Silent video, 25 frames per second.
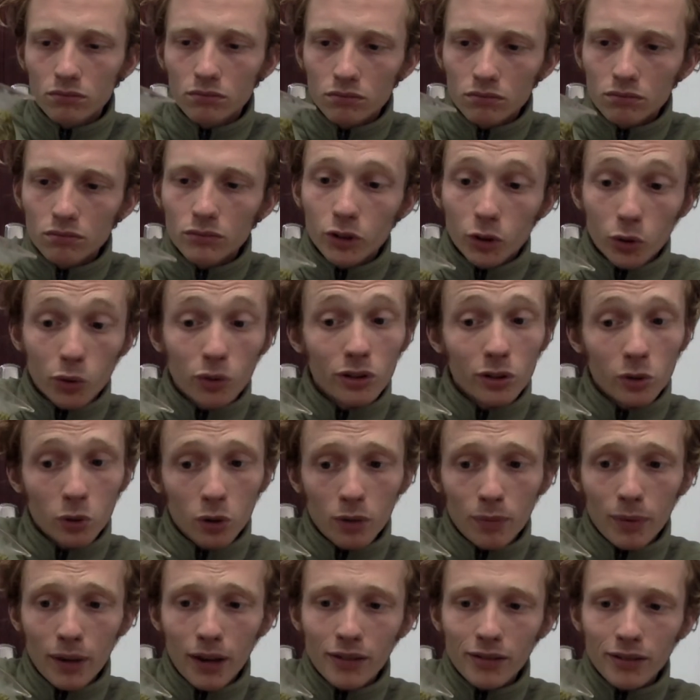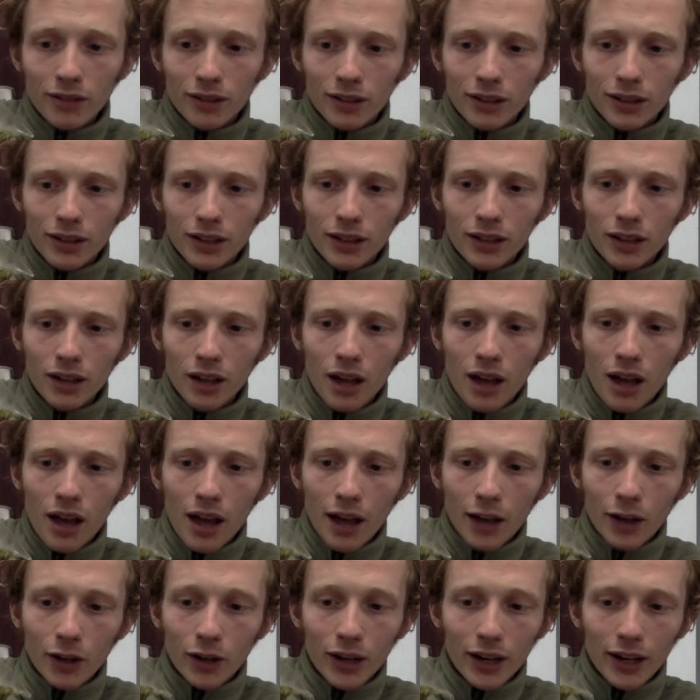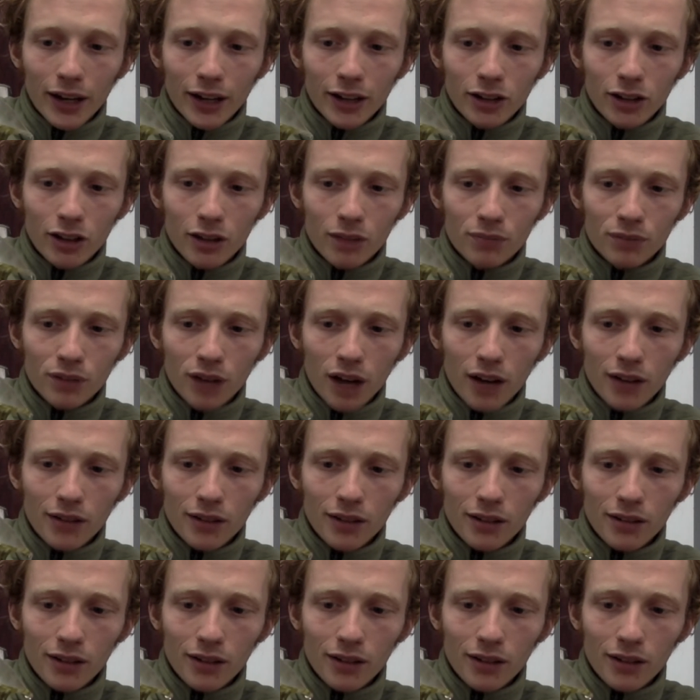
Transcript: used to it basically, and you get into the process,